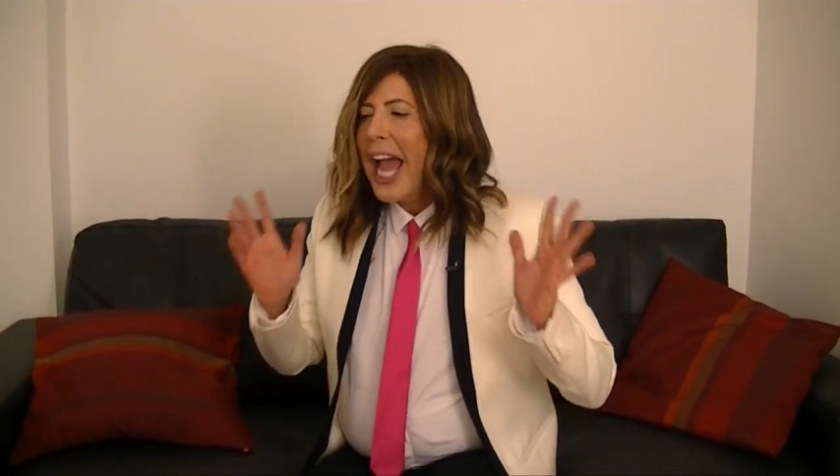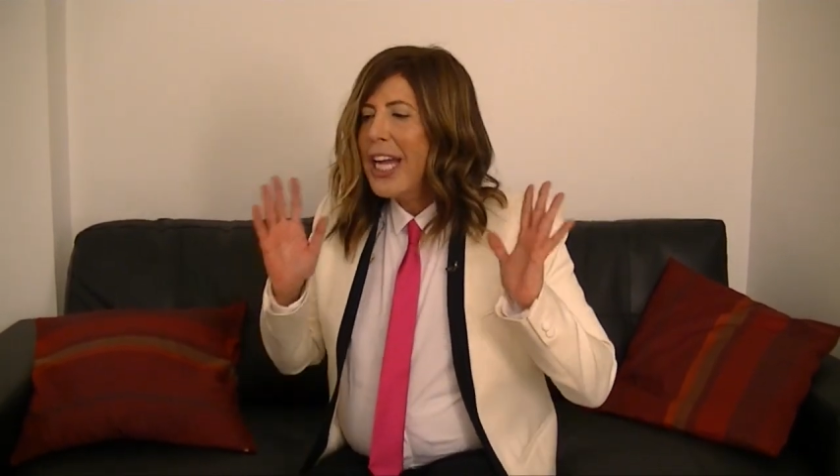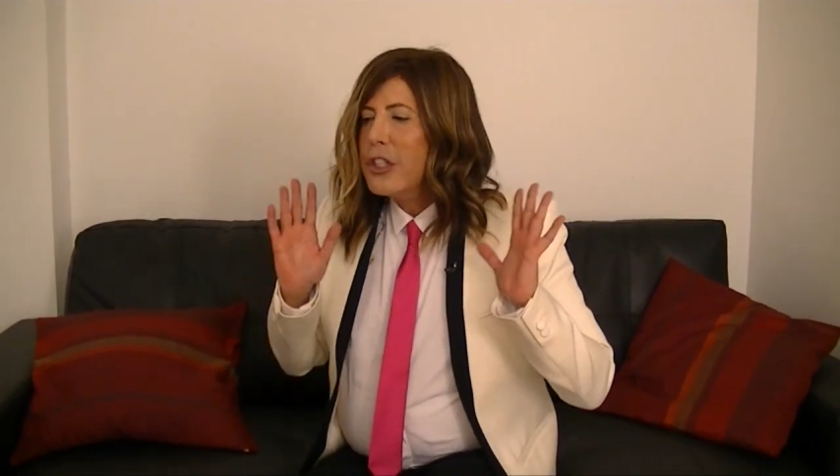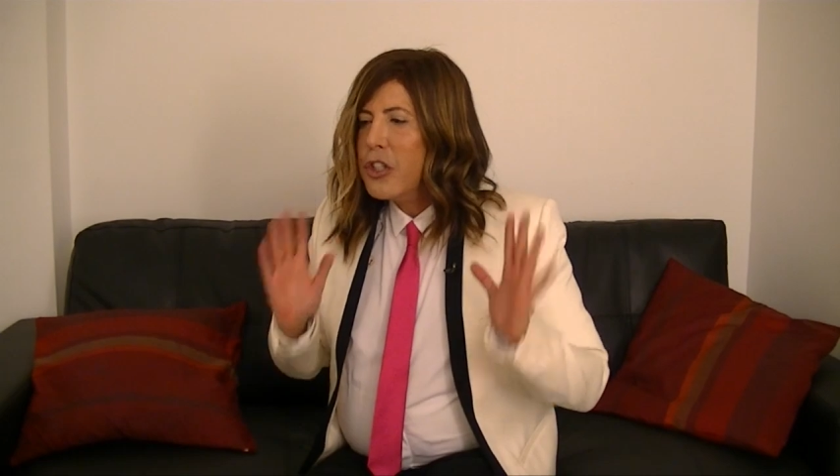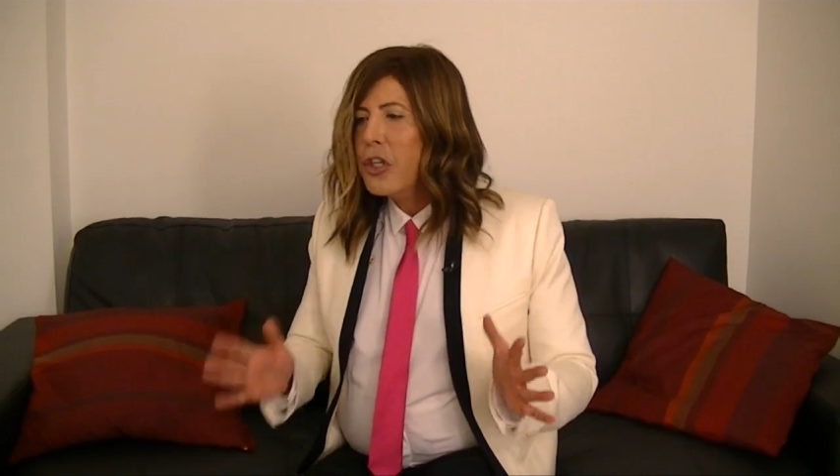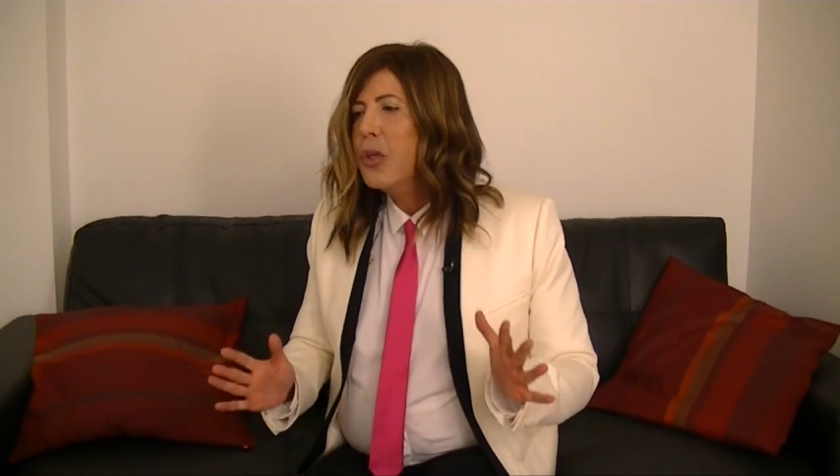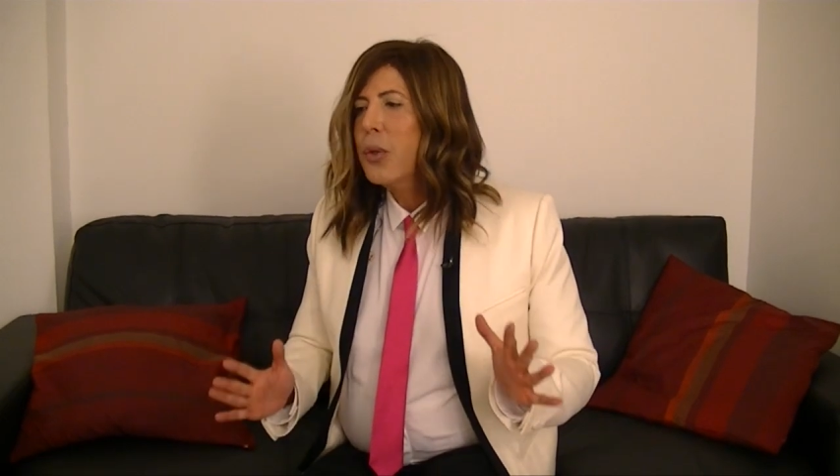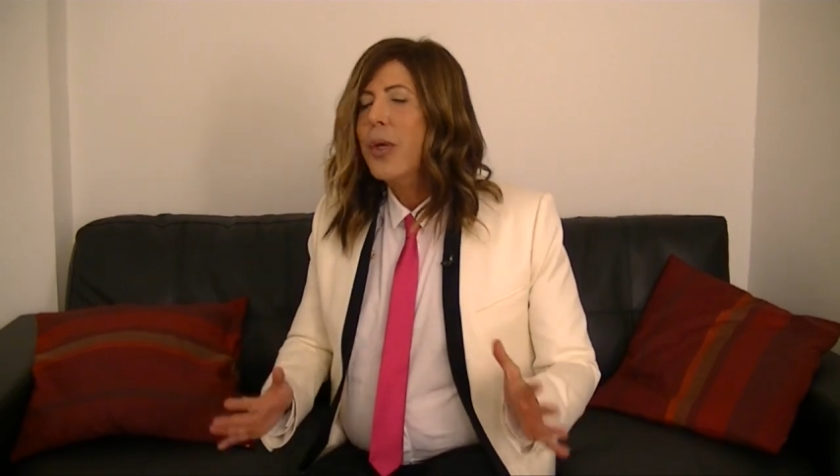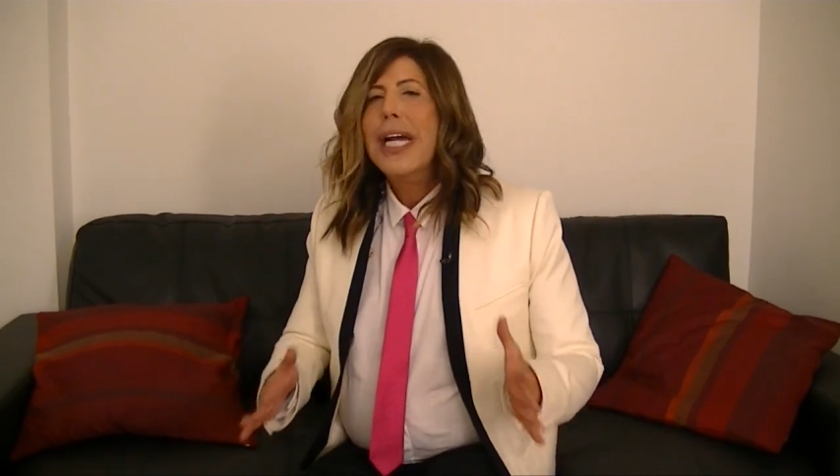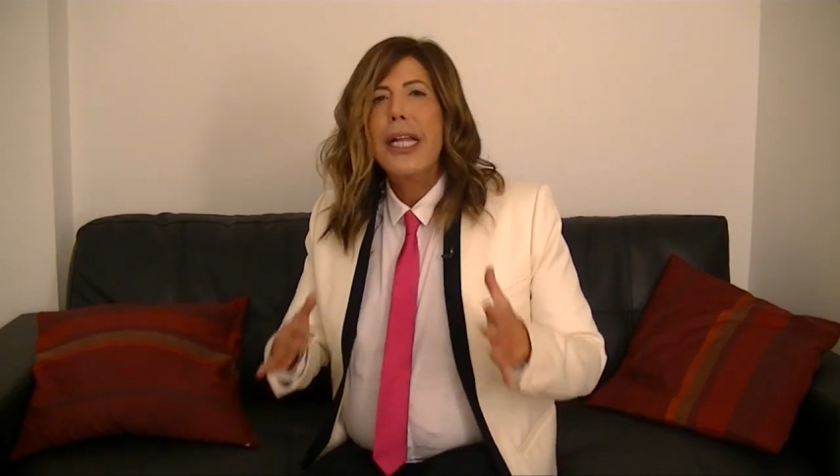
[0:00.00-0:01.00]
and two
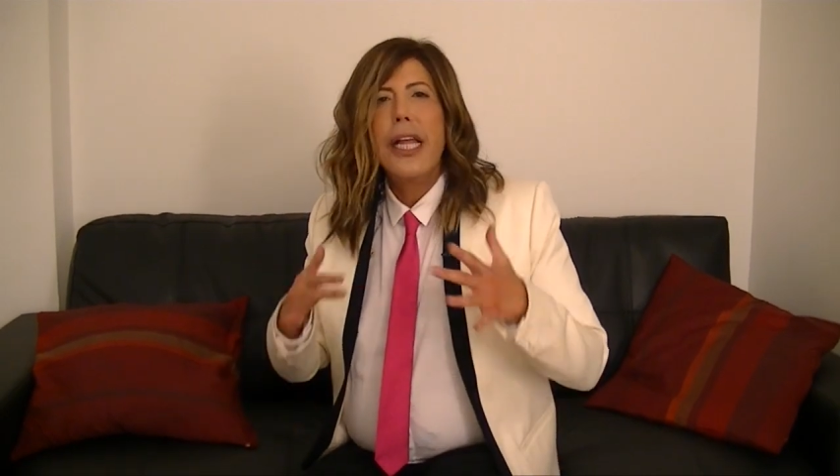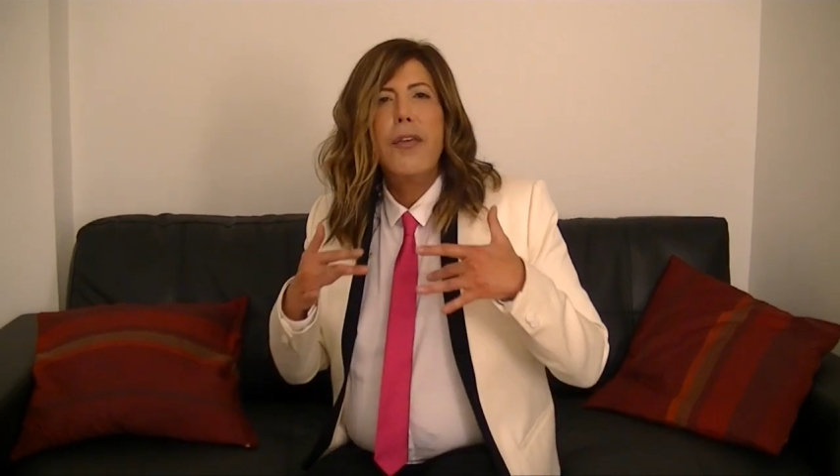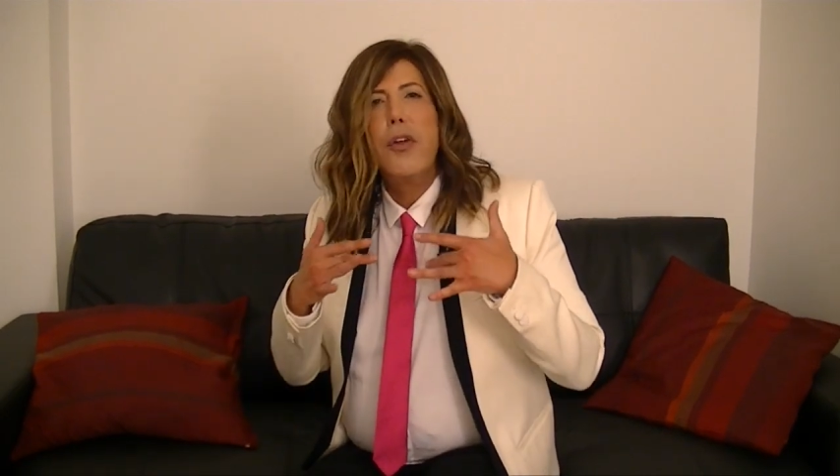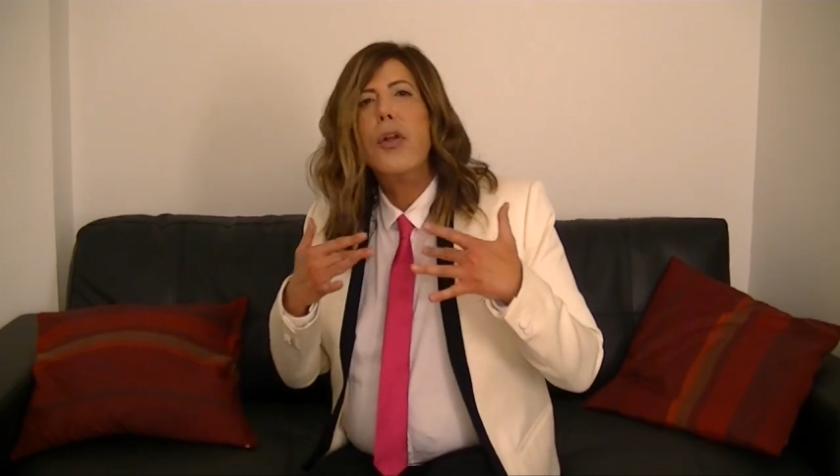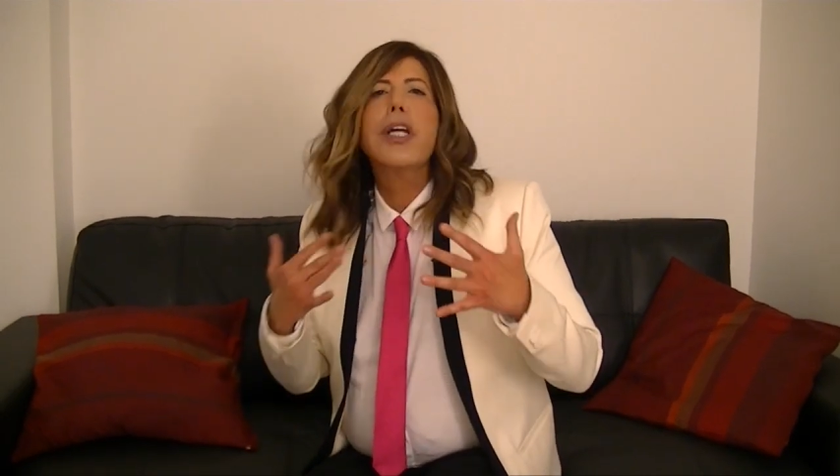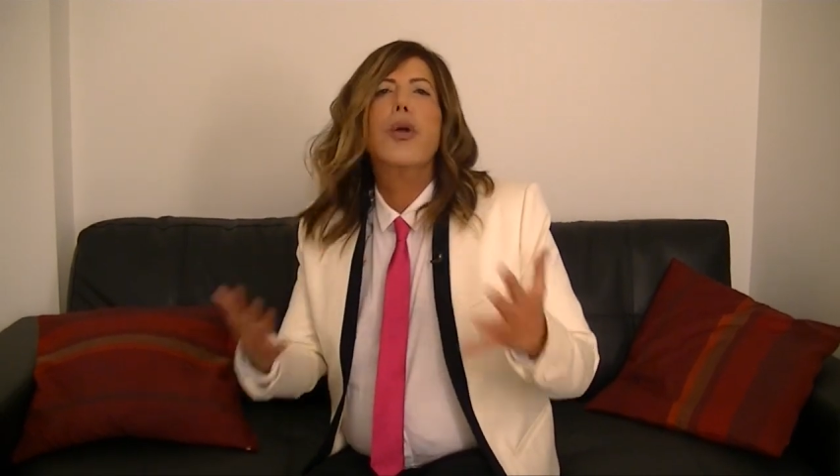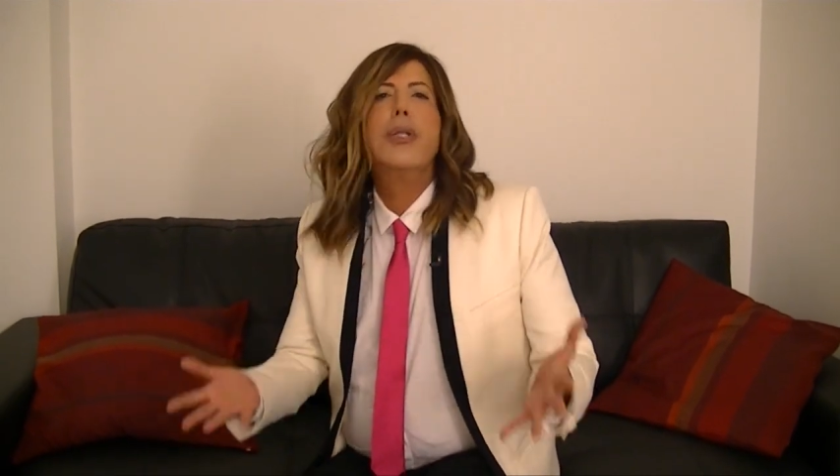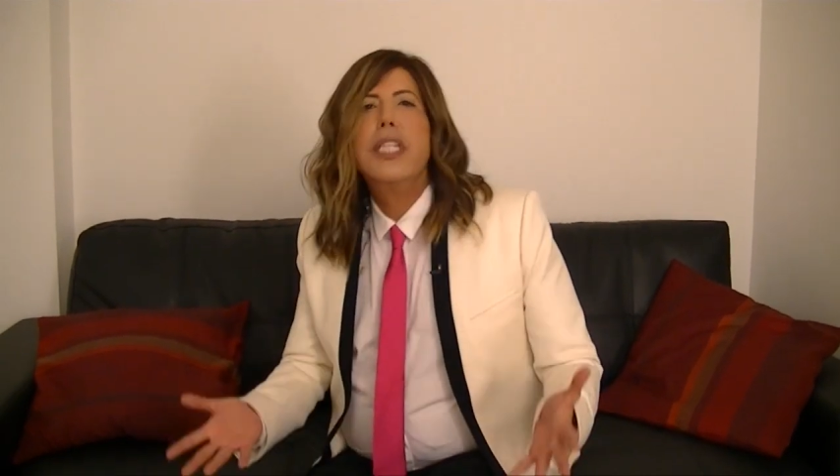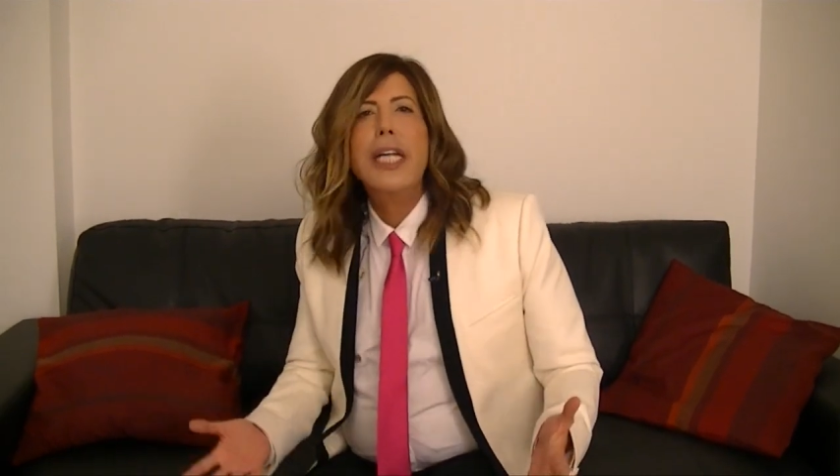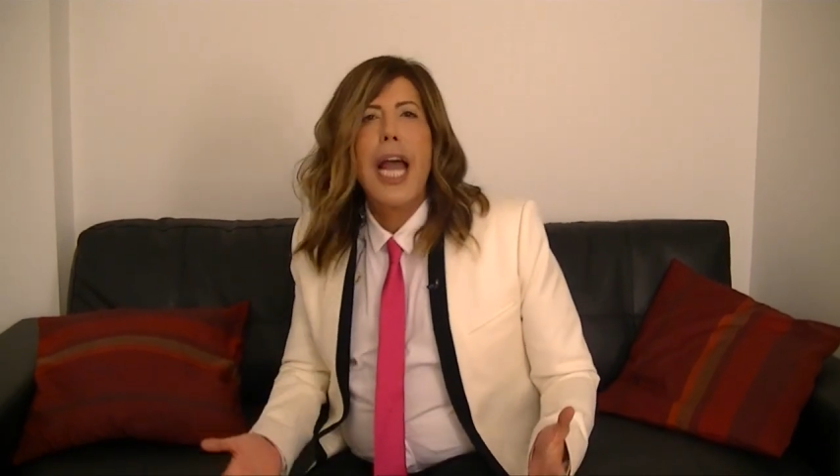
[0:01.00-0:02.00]
too, like if you look at Christina